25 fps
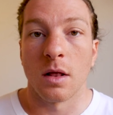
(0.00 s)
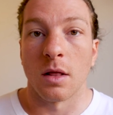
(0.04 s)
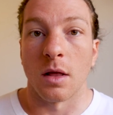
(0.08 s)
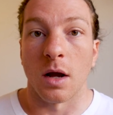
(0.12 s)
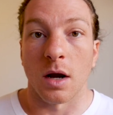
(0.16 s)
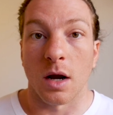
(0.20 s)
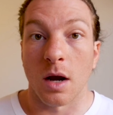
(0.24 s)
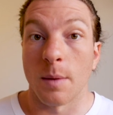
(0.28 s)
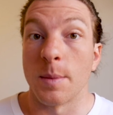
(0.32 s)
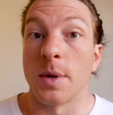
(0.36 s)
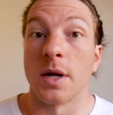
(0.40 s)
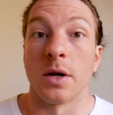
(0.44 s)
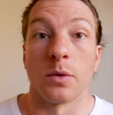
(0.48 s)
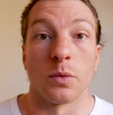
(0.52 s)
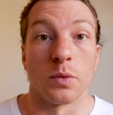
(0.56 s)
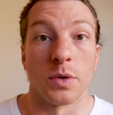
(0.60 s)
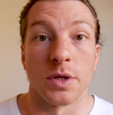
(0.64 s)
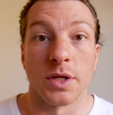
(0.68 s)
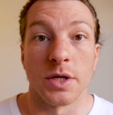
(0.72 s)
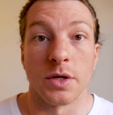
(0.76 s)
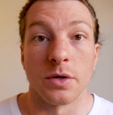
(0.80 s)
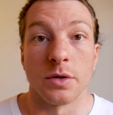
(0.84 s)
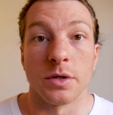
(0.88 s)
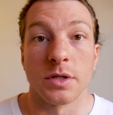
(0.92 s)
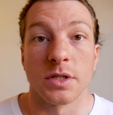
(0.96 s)
like I'm in a
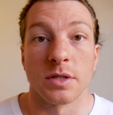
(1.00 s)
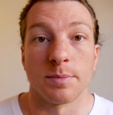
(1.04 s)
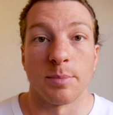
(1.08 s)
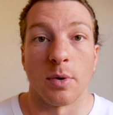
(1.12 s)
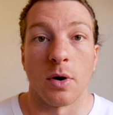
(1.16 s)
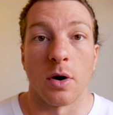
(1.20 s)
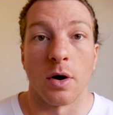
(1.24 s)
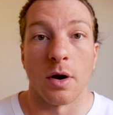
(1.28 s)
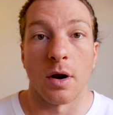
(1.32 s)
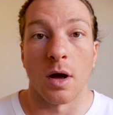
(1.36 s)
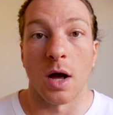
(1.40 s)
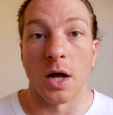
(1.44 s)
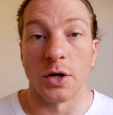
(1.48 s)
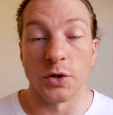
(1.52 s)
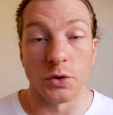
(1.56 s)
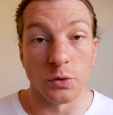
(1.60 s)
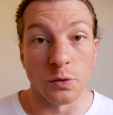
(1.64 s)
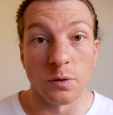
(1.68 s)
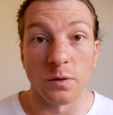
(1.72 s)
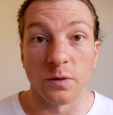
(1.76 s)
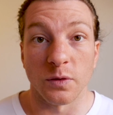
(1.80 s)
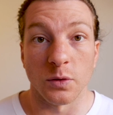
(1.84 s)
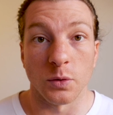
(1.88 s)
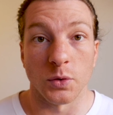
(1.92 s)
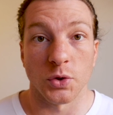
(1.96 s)
really good spot. I
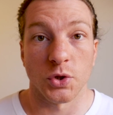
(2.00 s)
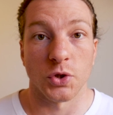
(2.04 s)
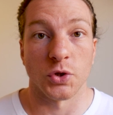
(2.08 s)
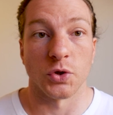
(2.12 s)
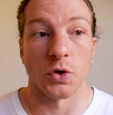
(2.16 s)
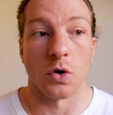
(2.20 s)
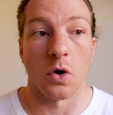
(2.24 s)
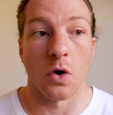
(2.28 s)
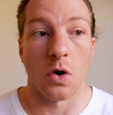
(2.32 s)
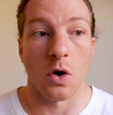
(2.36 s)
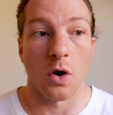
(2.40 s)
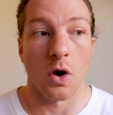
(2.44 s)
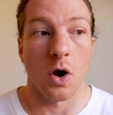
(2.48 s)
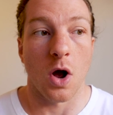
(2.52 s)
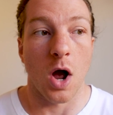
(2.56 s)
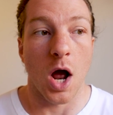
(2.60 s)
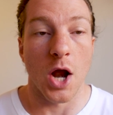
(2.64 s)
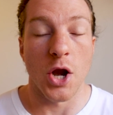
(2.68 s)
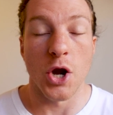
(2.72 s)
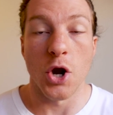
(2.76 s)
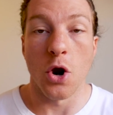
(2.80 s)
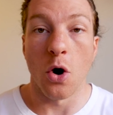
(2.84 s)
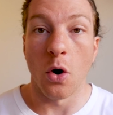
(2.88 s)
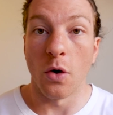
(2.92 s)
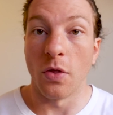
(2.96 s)
do feel strong.
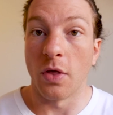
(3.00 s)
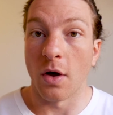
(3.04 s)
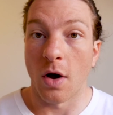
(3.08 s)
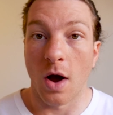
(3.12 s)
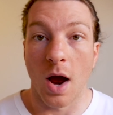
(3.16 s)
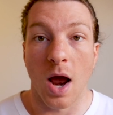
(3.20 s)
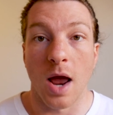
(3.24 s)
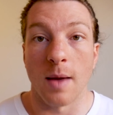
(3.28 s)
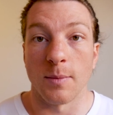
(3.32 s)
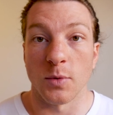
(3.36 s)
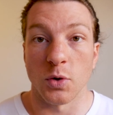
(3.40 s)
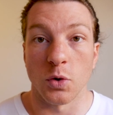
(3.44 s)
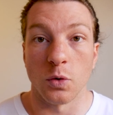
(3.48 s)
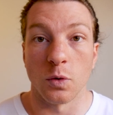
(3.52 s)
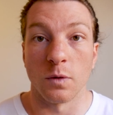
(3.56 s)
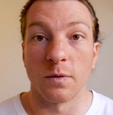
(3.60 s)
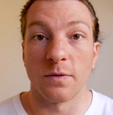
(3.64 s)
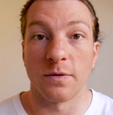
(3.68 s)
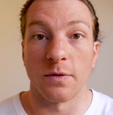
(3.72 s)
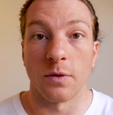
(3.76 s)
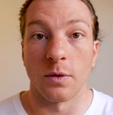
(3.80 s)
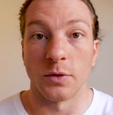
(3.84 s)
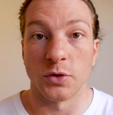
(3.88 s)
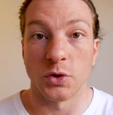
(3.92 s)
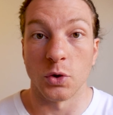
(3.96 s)
I know that I am good
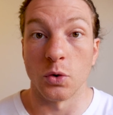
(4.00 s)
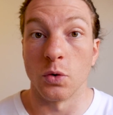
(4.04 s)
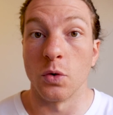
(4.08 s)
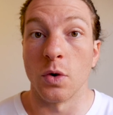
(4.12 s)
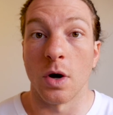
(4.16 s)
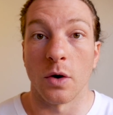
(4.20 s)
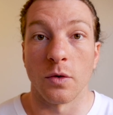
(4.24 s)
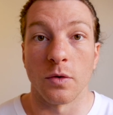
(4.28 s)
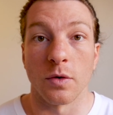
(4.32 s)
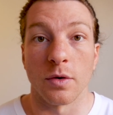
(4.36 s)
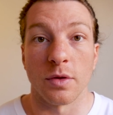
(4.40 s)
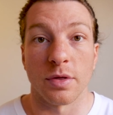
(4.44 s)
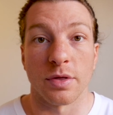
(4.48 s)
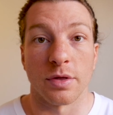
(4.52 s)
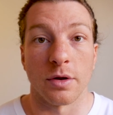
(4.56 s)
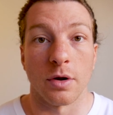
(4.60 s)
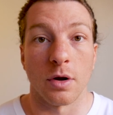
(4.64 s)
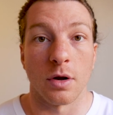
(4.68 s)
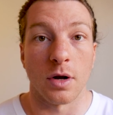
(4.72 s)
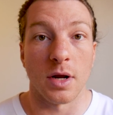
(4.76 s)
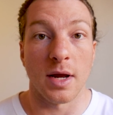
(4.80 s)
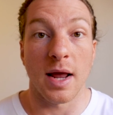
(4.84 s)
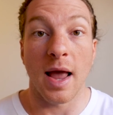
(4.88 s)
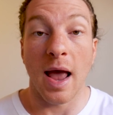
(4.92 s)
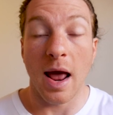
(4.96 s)
for
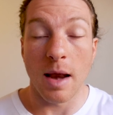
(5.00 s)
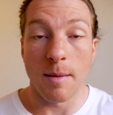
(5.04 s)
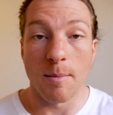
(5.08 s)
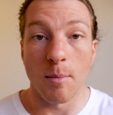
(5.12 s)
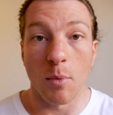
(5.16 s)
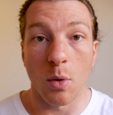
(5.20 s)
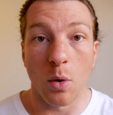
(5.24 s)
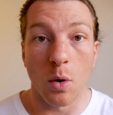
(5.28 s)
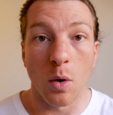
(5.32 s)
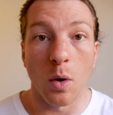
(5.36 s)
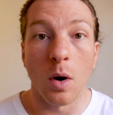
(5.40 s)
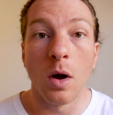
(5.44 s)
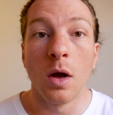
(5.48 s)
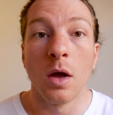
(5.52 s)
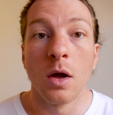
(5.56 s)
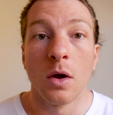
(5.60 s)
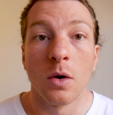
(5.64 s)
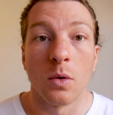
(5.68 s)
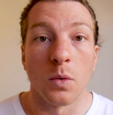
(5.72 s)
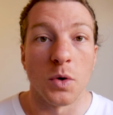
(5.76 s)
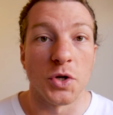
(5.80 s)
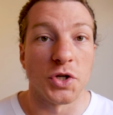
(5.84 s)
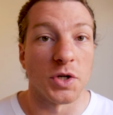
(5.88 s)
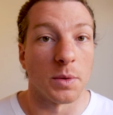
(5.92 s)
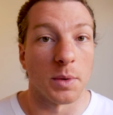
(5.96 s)
230 and more,
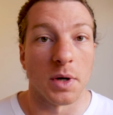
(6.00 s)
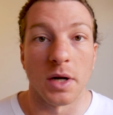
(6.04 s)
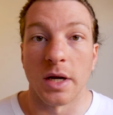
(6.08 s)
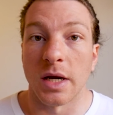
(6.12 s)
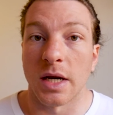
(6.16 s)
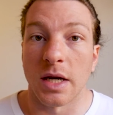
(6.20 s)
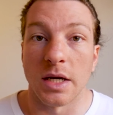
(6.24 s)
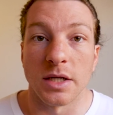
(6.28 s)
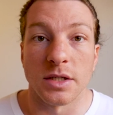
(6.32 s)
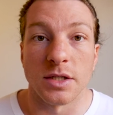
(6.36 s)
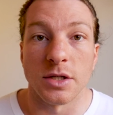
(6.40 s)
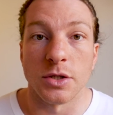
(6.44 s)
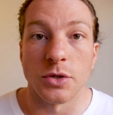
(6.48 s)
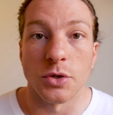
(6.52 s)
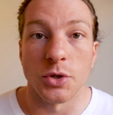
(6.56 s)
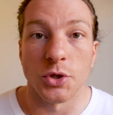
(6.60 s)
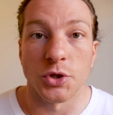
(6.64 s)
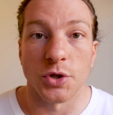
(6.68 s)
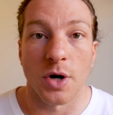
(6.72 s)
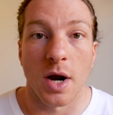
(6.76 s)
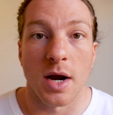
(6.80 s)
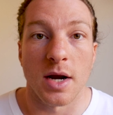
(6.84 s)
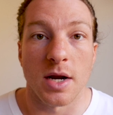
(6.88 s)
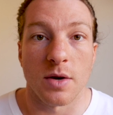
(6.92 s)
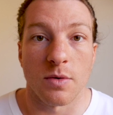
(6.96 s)
which I'm gonna continue
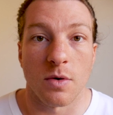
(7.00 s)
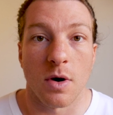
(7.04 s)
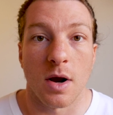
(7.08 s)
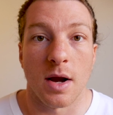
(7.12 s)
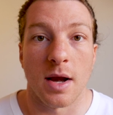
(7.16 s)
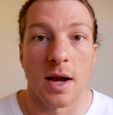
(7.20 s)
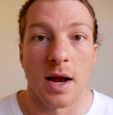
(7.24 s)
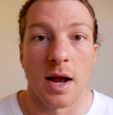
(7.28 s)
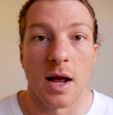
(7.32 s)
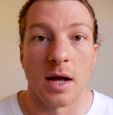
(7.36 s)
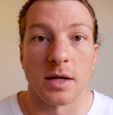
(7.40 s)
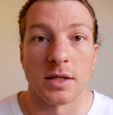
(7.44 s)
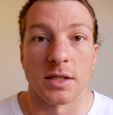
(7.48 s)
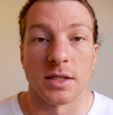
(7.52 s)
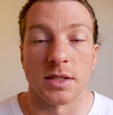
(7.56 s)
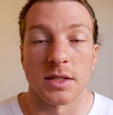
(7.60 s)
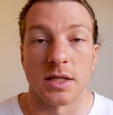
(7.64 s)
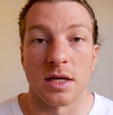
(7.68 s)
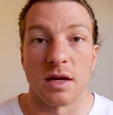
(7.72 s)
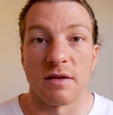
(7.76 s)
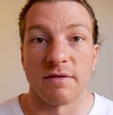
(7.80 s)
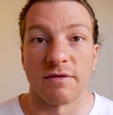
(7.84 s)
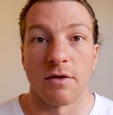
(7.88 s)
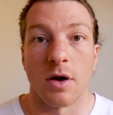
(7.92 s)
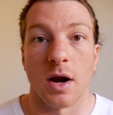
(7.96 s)
training right now to
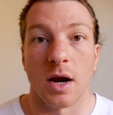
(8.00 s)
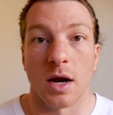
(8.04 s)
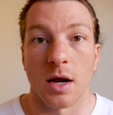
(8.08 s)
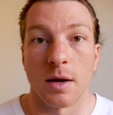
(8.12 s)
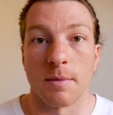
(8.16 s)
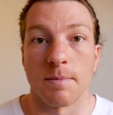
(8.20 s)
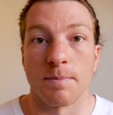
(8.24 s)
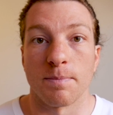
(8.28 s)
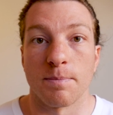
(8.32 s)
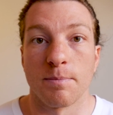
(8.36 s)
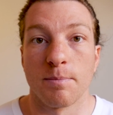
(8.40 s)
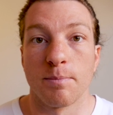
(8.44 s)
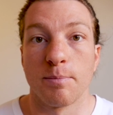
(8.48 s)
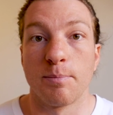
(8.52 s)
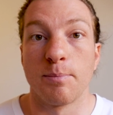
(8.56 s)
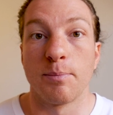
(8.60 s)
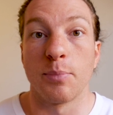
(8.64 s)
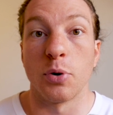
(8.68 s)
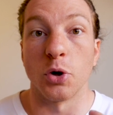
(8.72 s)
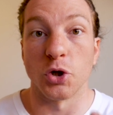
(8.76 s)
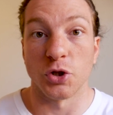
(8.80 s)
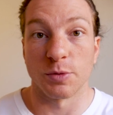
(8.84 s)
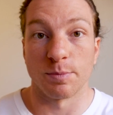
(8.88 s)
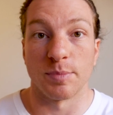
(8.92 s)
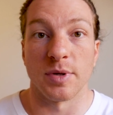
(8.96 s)
see if I can
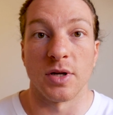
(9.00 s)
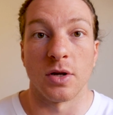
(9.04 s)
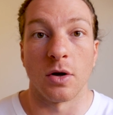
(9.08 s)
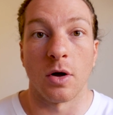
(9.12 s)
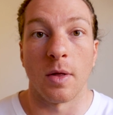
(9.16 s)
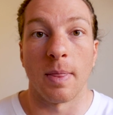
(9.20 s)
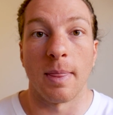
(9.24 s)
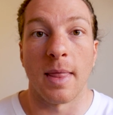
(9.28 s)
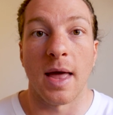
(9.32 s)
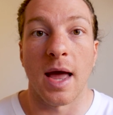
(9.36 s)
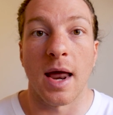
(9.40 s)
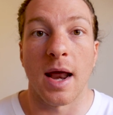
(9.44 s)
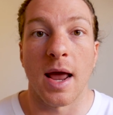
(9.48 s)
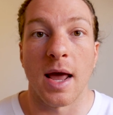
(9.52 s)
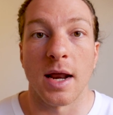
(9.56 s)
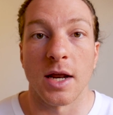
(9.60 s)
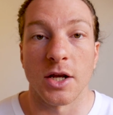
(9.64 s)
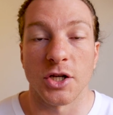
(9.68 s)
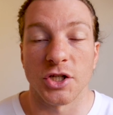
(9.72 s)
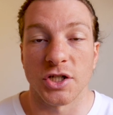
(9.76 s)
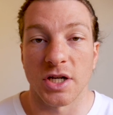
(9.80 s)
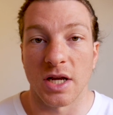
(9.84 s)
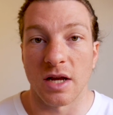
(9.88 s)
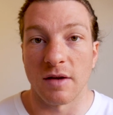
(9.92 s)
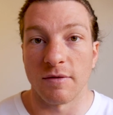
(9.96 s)
push beyond that and
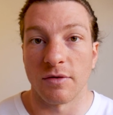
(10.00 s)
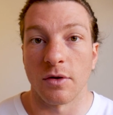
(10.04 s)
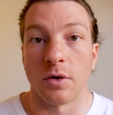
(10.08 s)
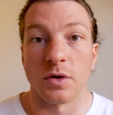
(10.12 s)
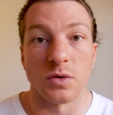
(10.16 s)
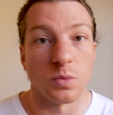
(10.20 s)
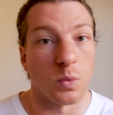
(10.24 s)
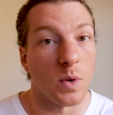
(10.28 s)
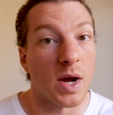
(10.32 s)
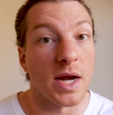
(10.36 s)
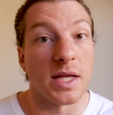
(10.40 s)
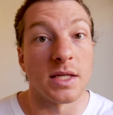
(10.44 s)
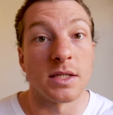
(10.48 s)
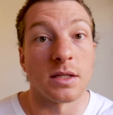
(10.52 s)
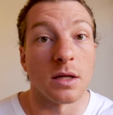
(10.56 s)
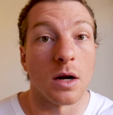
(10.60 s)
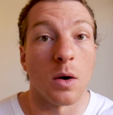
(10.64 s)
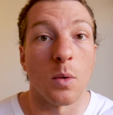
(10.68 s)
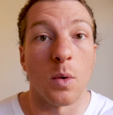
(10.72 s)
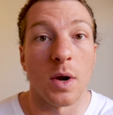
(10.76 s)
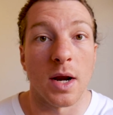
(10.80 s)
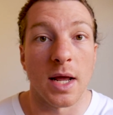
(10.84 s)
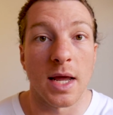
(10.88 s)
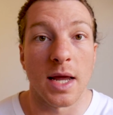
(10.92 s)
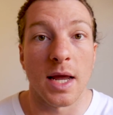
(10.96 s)
achieve those weights that I
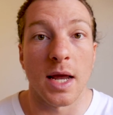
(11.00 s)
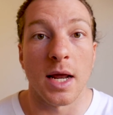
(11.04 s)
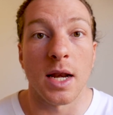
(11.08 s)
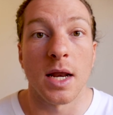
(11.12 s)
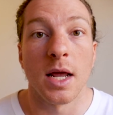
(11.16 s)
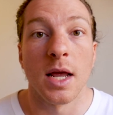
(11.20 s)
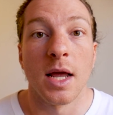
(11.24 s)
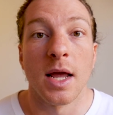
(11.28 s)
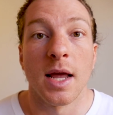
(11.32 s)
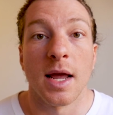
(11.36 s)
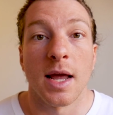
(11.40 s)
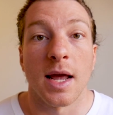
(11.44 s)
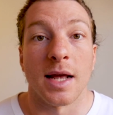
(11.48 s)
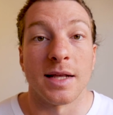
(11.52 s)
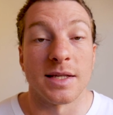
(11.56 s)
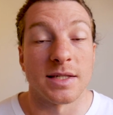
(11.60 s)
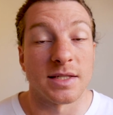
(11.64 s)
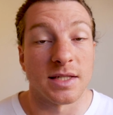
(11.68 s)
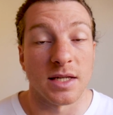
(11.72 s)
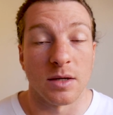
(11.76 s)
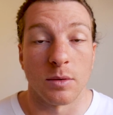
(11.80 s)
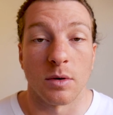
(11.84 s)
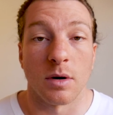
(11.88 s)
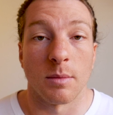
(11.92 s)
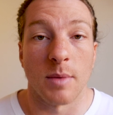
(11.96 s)
want to hit and
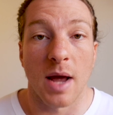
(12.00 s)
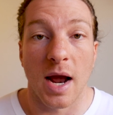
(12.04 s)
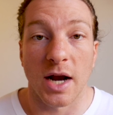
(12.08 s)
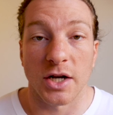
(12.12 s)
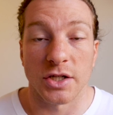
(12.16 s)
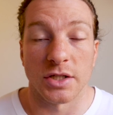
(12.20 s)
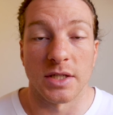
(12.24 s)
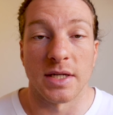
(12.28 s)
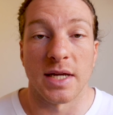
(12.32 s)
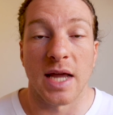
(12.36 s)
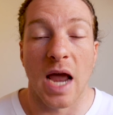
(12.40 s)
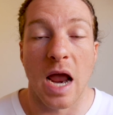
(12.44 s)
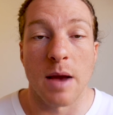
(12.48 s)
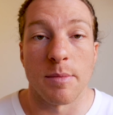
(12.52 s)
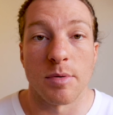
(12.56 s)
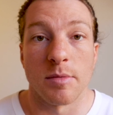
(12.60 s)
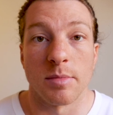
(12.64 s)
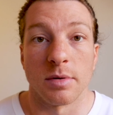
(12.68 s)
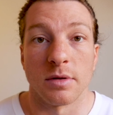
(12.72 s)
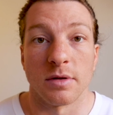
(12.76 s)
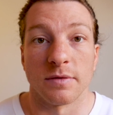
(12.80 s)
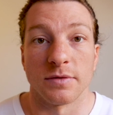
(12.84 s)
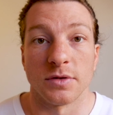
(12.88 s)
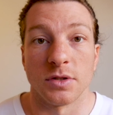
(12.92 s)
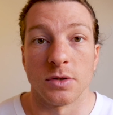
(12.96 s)
see what I'm actually
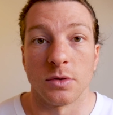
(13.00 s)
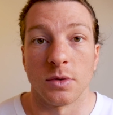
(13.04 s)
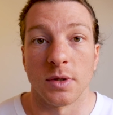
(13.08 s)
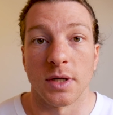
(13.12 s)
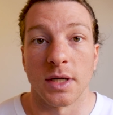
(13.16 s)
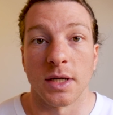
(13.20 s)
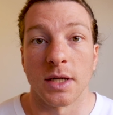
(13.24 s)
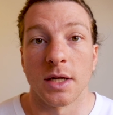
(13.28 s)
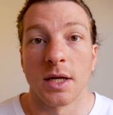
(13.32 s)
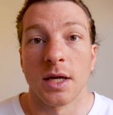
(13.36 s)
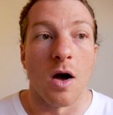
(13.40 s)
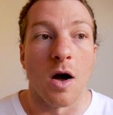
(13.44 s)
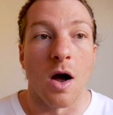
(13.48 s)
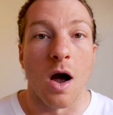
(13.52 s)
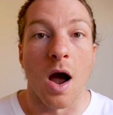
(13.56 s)
capable of doing.